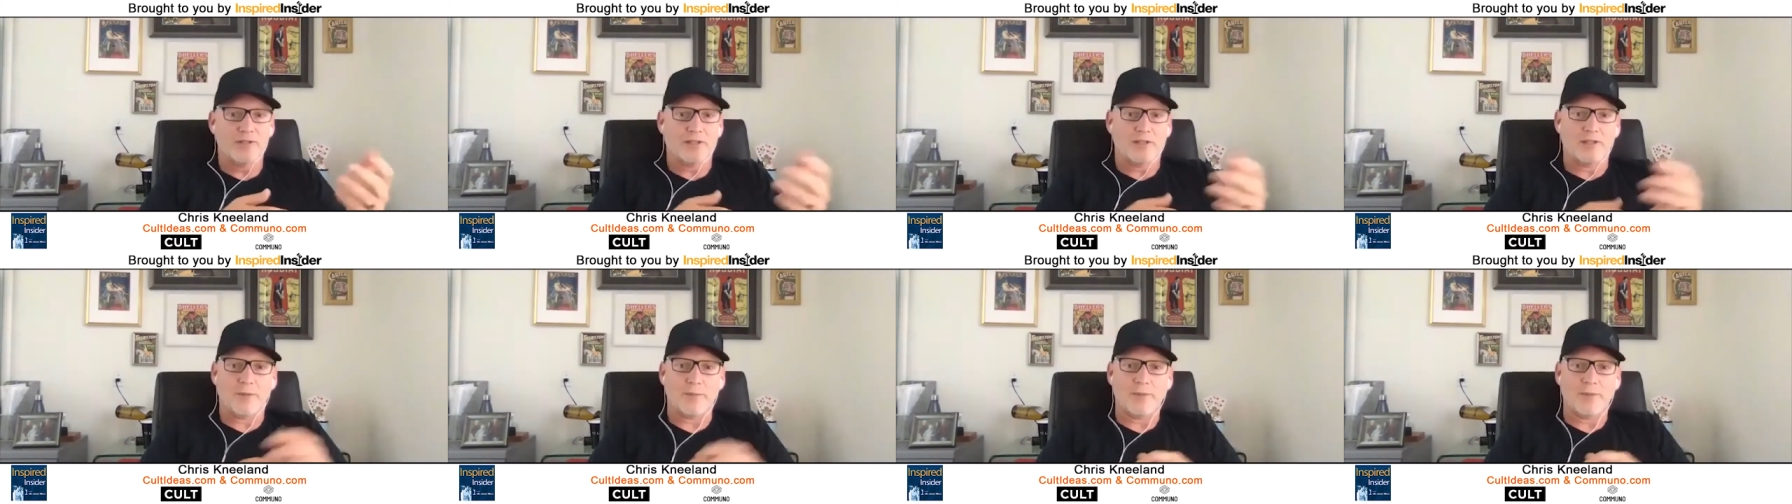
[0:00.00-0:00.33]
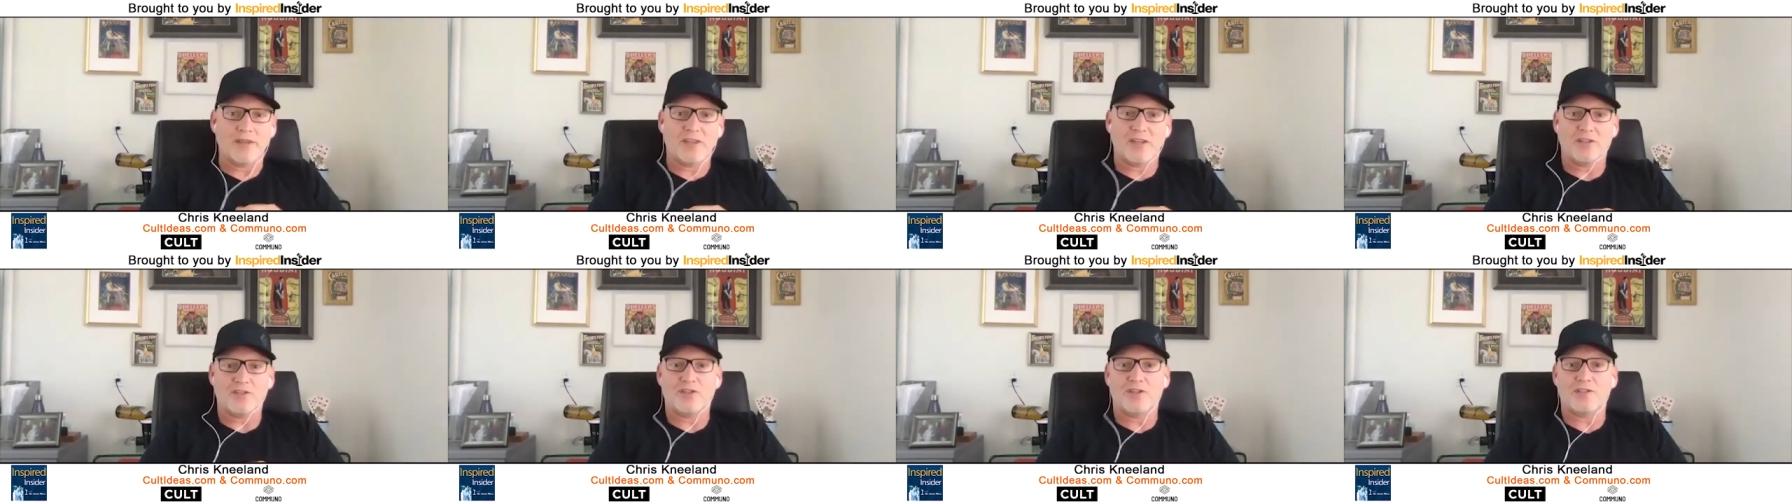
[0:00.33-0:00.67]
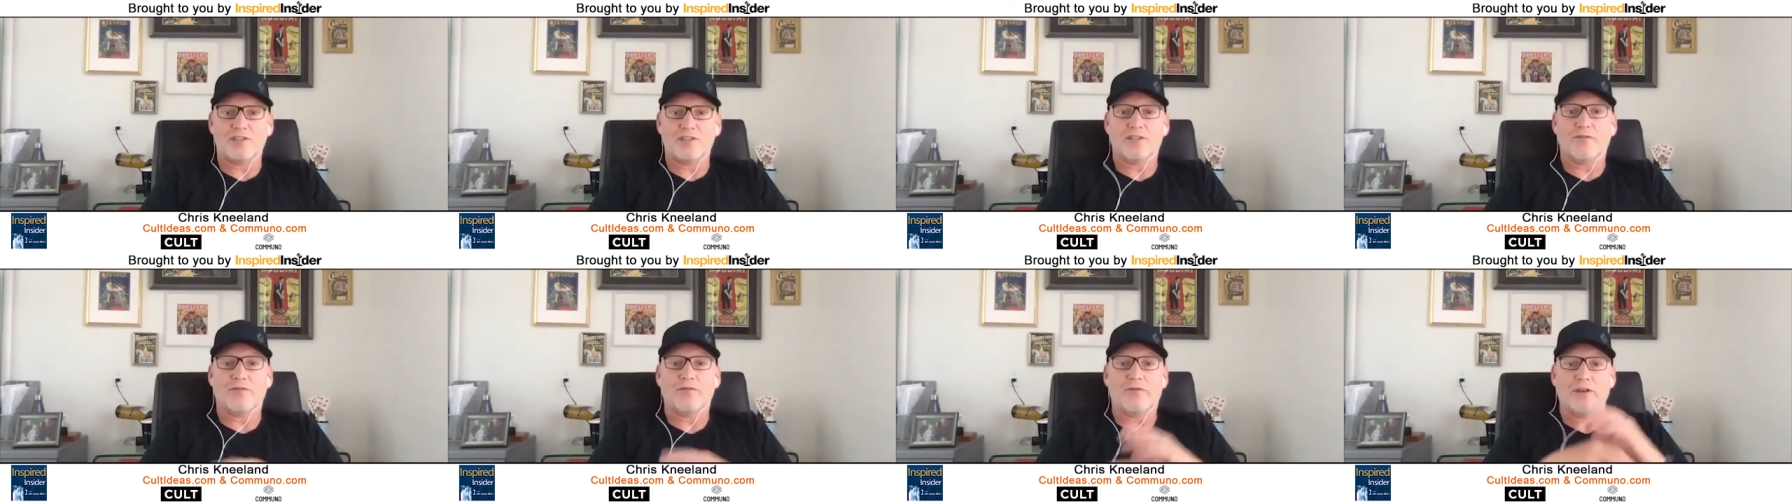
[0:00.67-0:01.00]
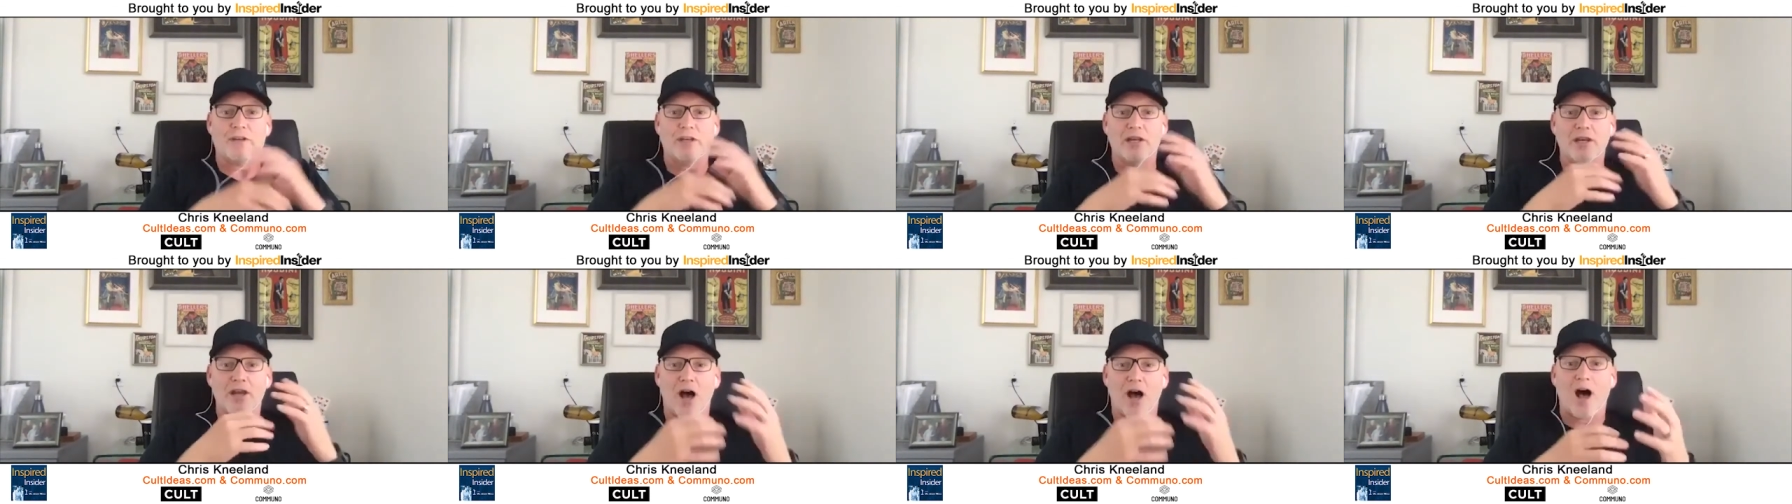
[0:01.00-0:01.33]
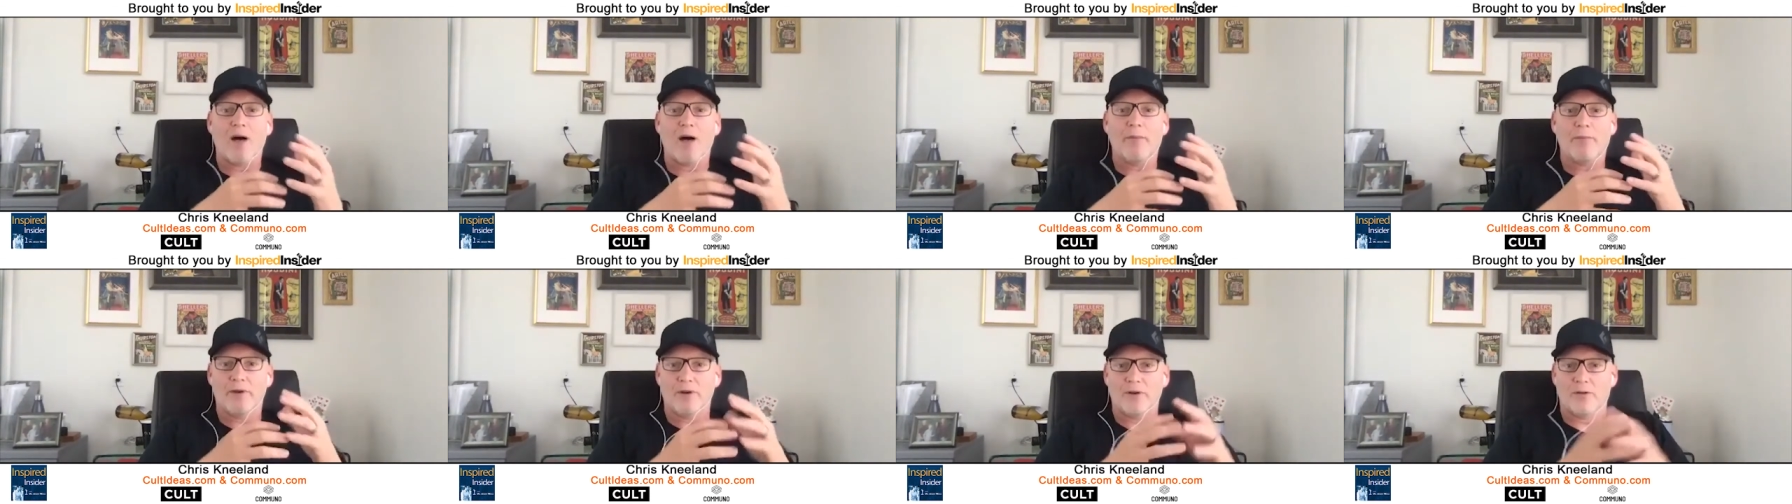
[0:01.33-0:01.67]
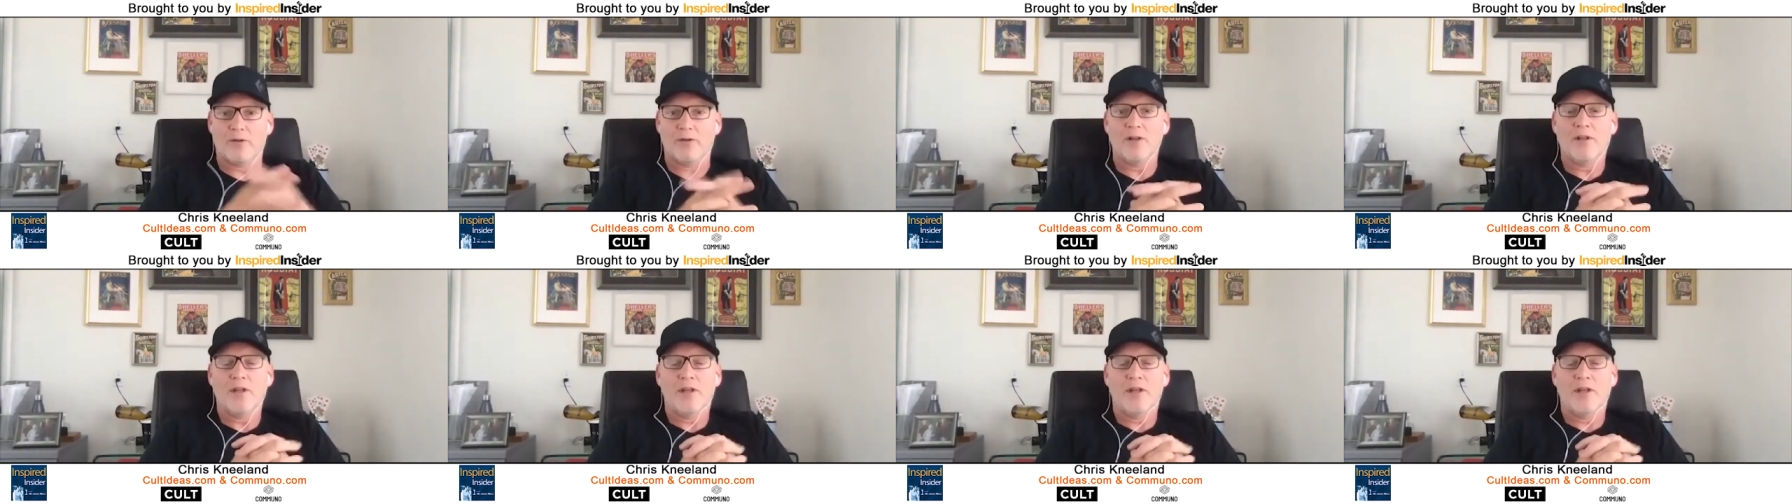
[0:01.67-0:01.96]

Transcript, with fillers: And I mean, it's just a phenomenal